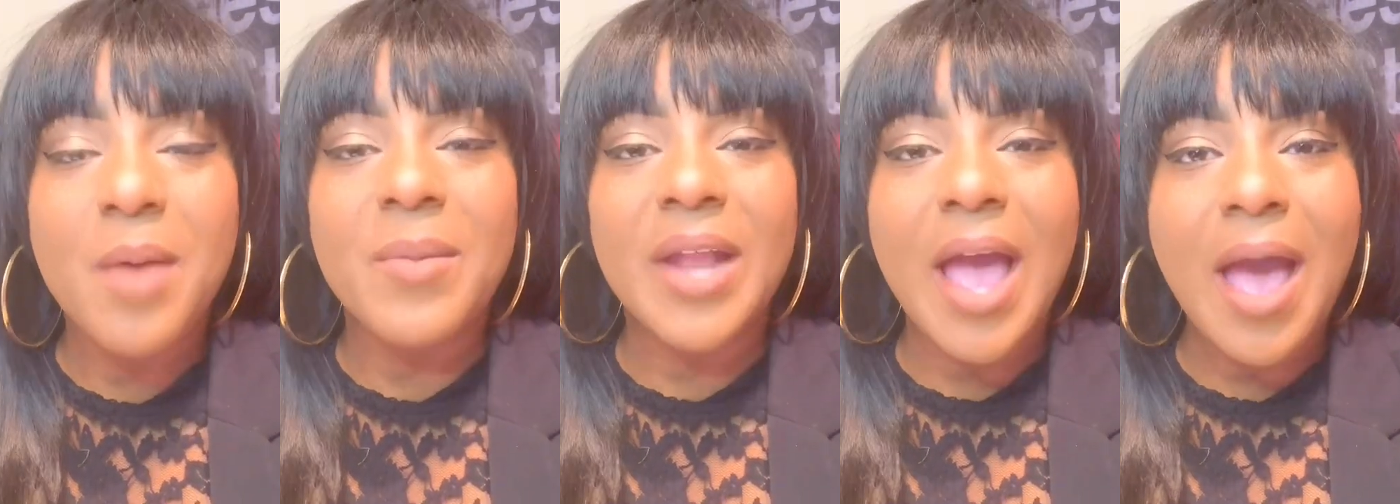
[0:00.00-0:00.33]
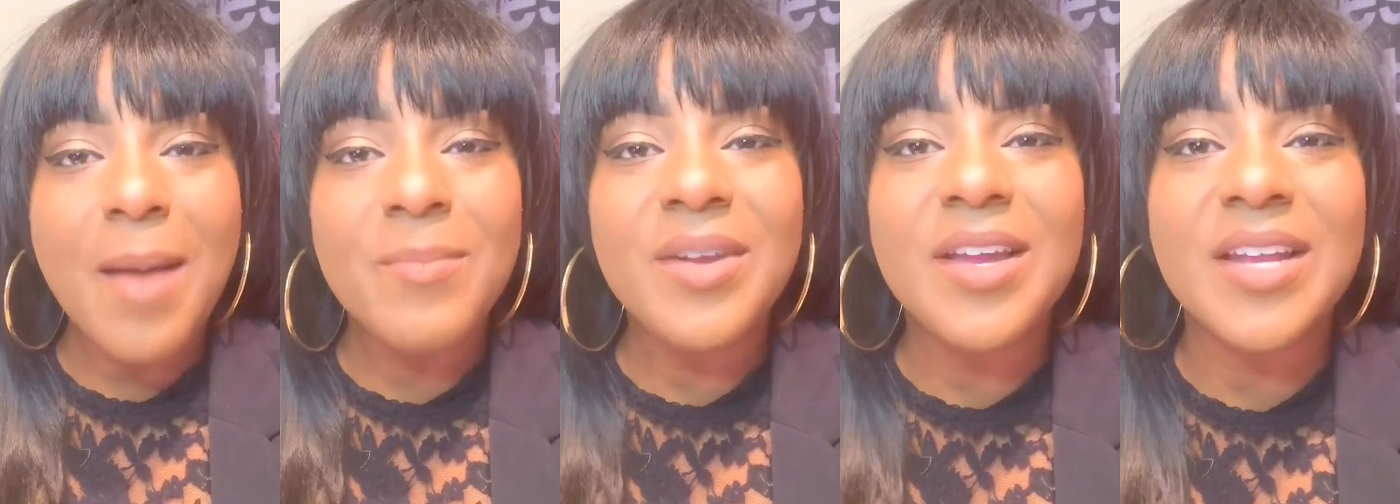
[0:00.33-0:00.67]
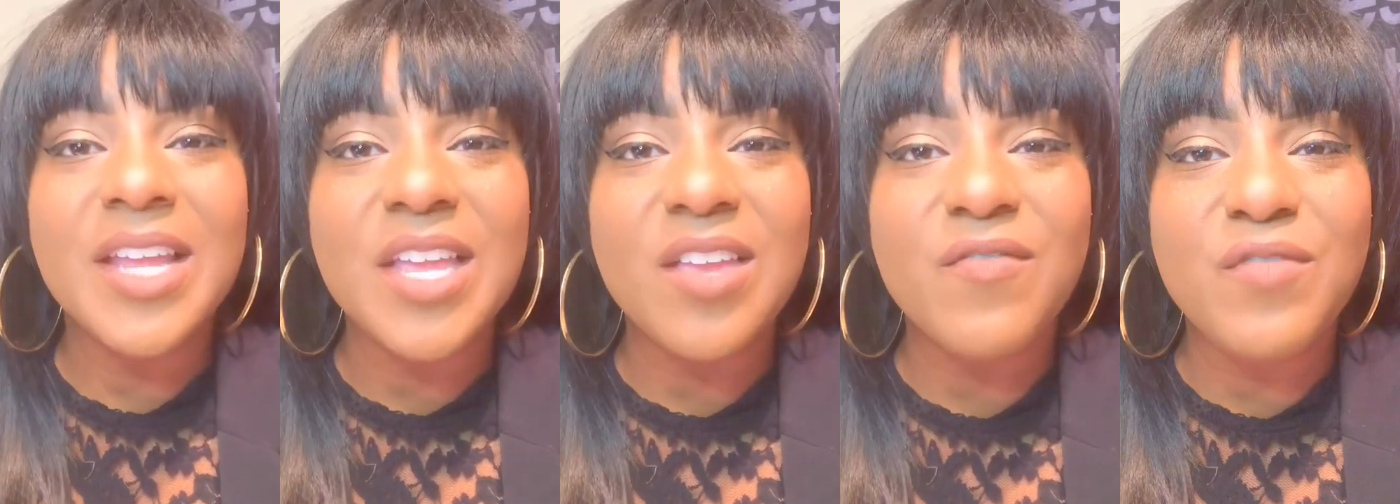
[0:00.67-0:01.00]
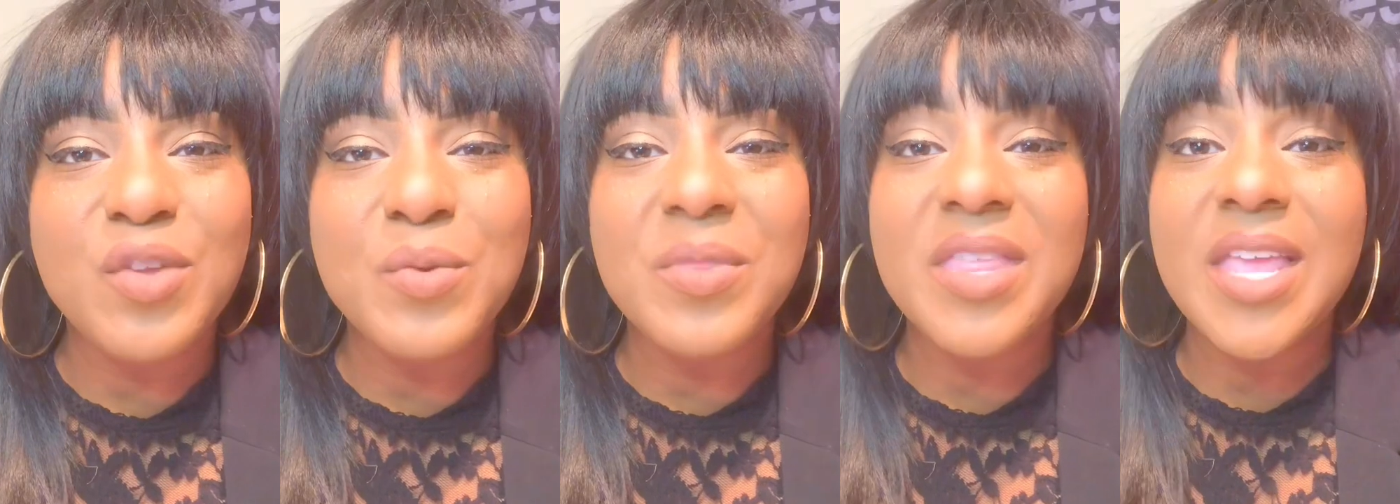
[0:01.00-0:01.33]
But I'm going to give
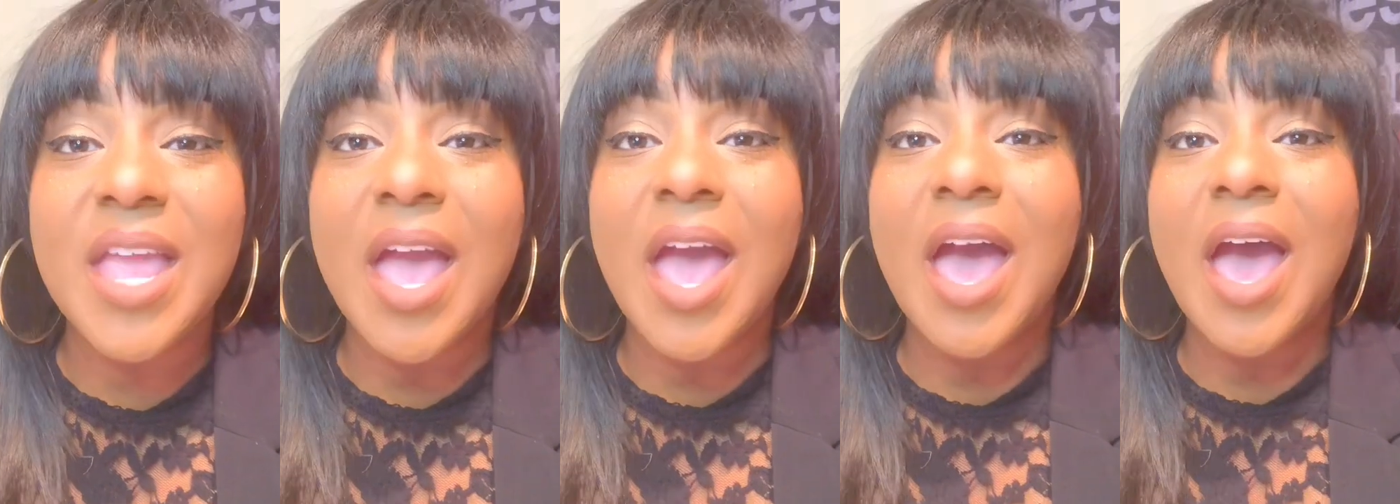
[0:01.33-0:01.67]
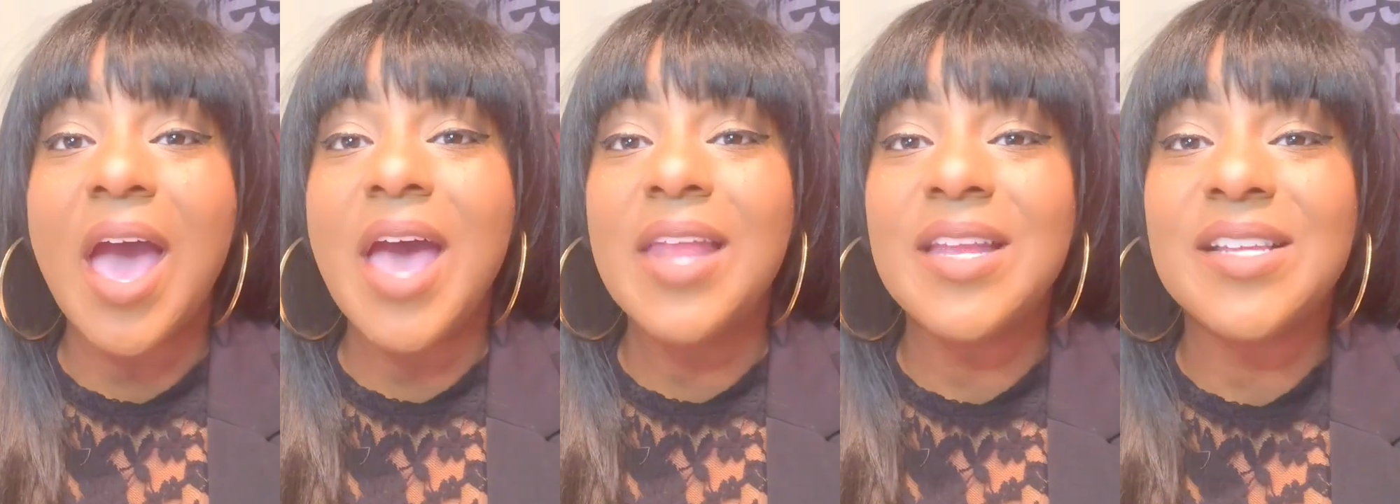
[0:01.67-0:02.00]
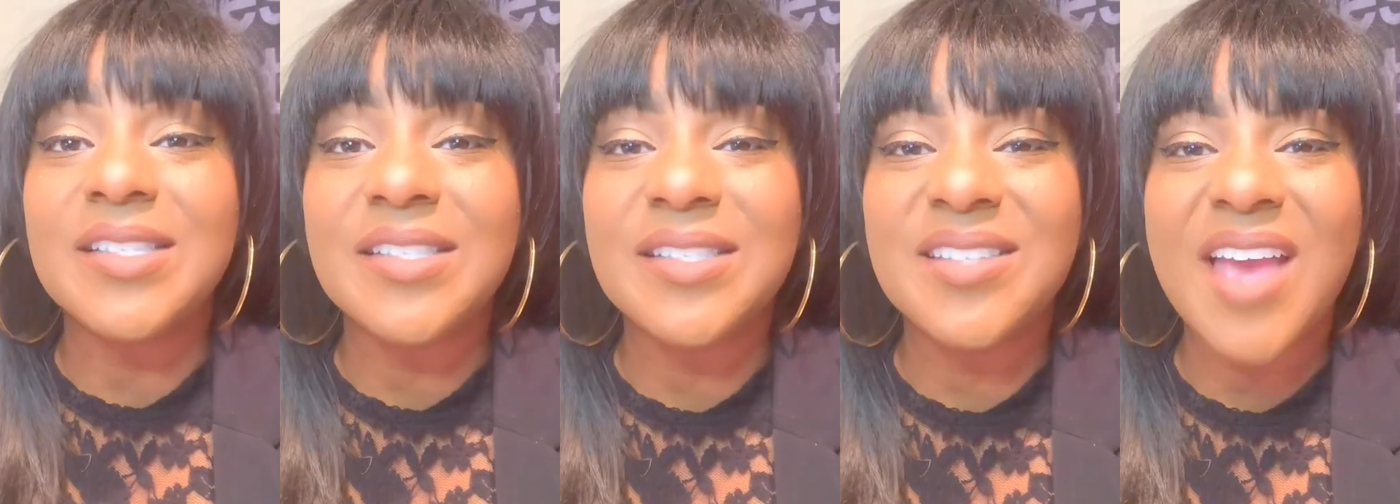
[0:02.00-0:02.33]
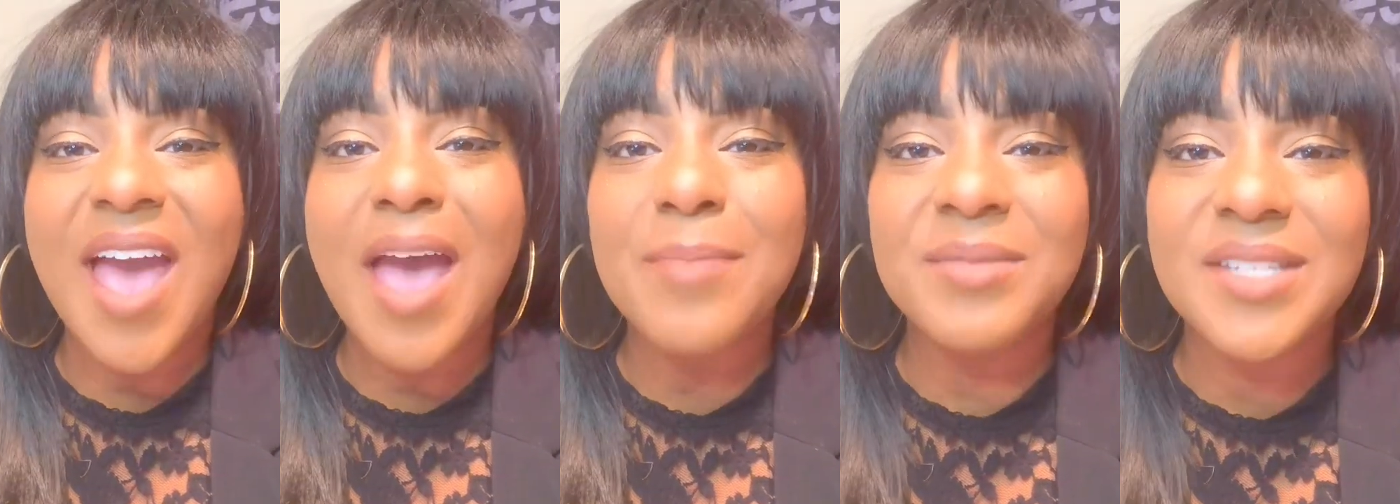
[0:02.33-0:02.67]
you the honest
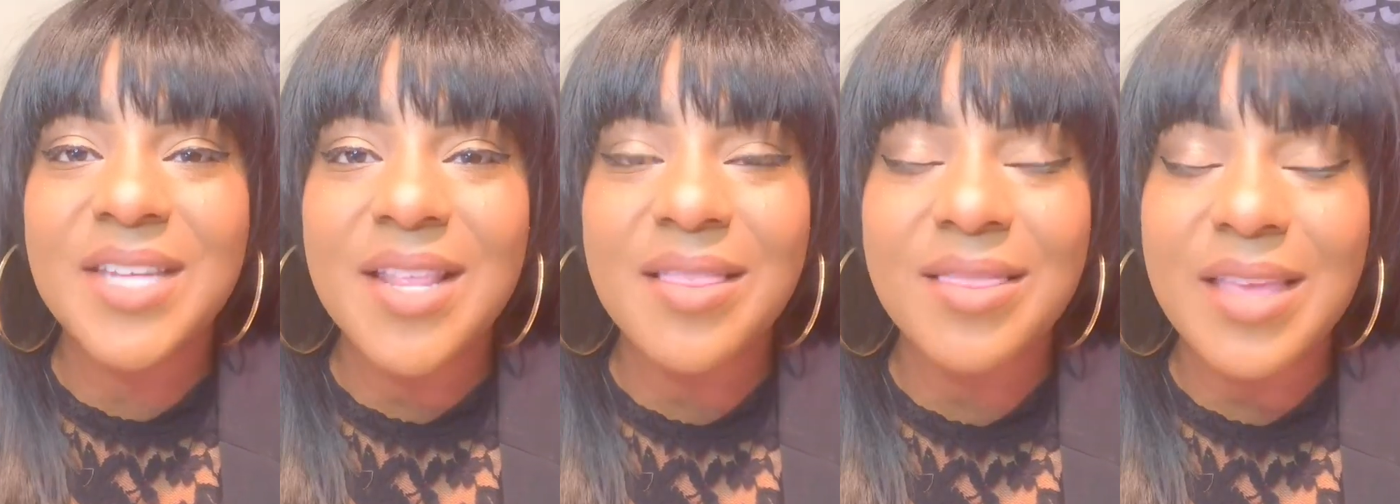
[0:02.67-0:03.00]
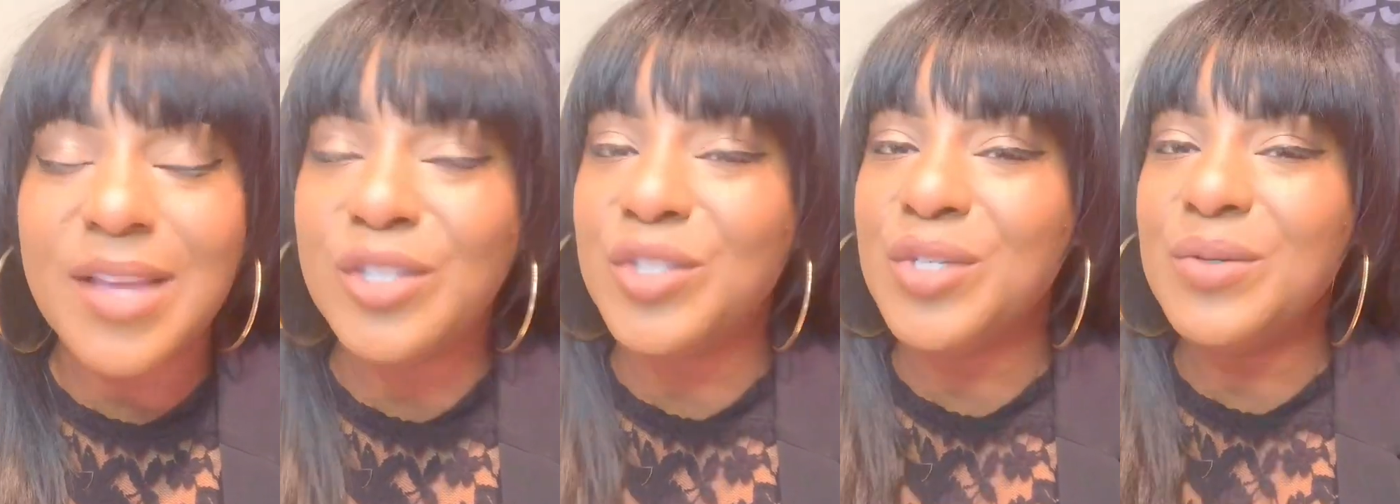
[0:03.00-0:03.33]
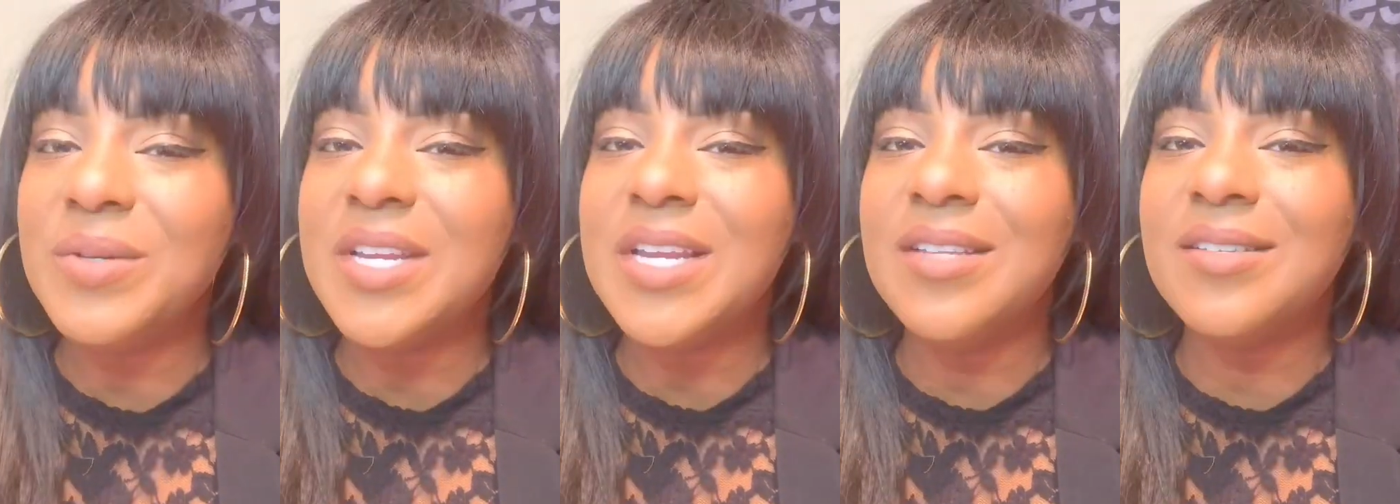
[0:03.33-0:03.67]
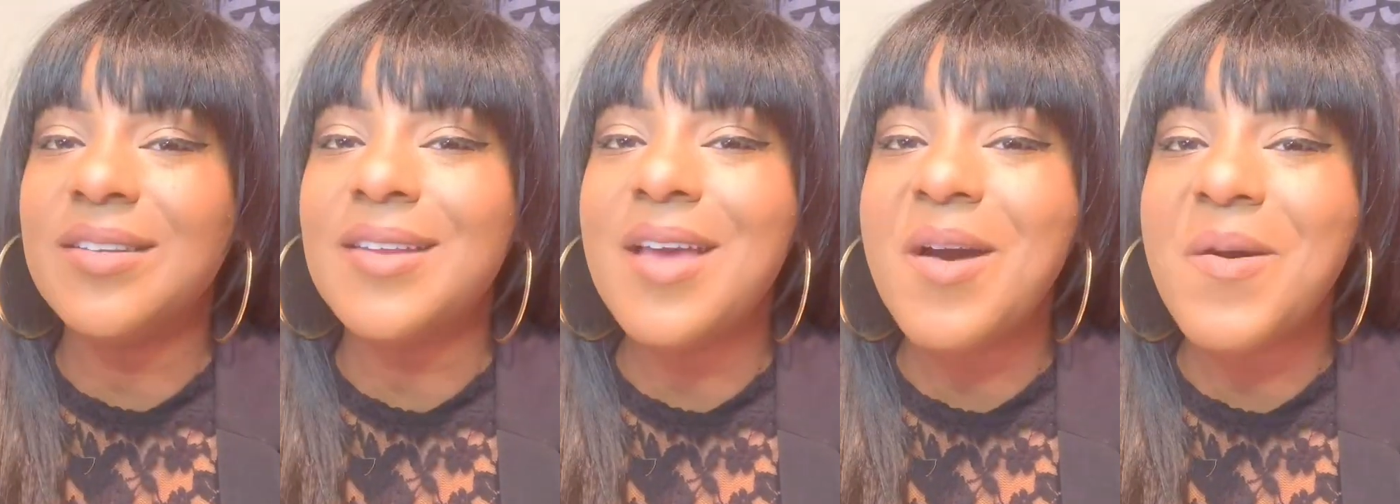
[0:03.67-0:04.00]
top 10 things you need
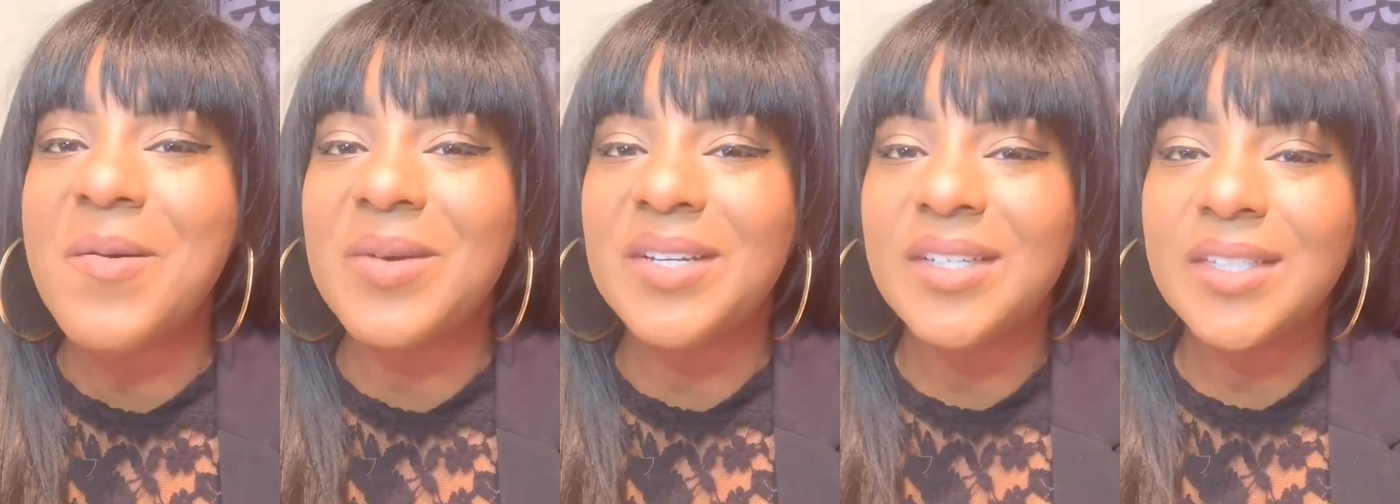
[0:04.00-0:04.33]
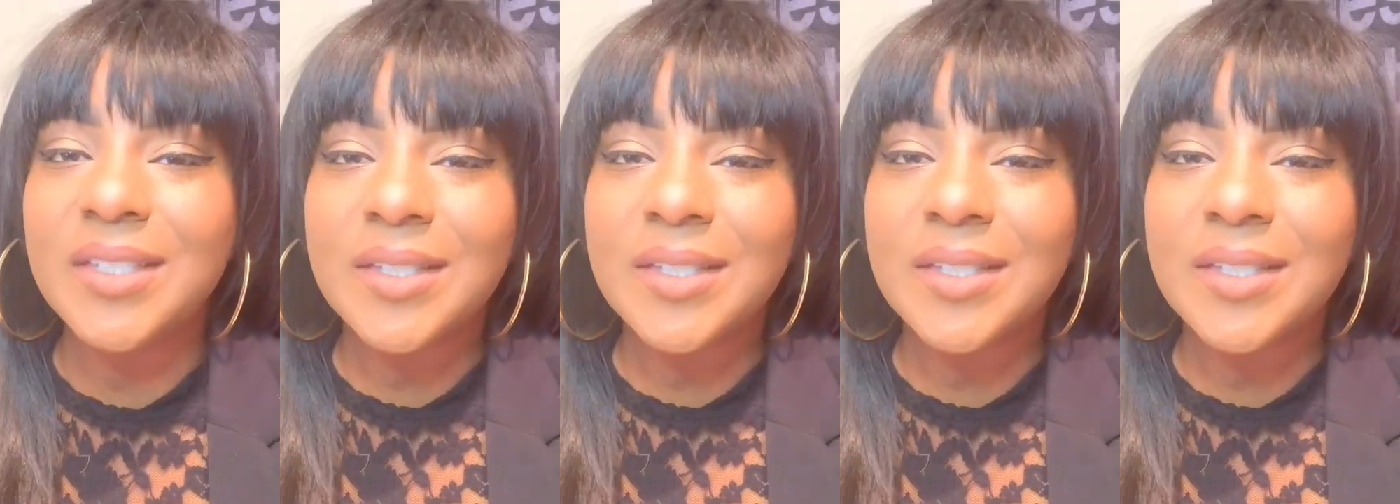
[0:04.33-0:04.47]
to know